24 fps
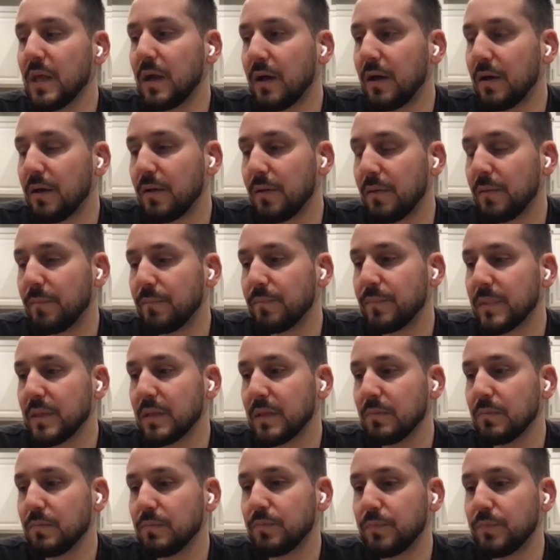
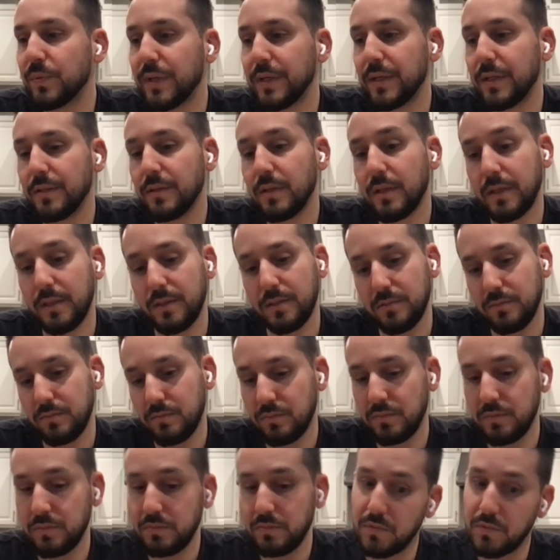Um, but like
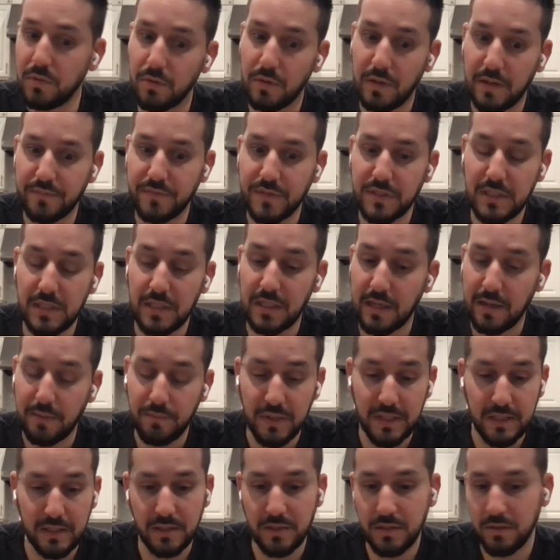UFC, I've
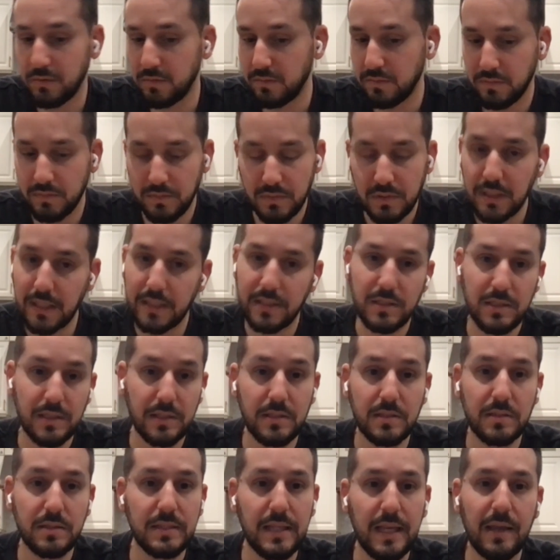been into like
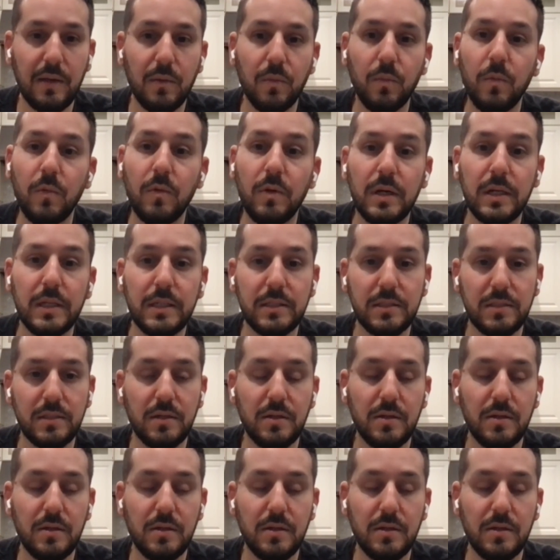since day one.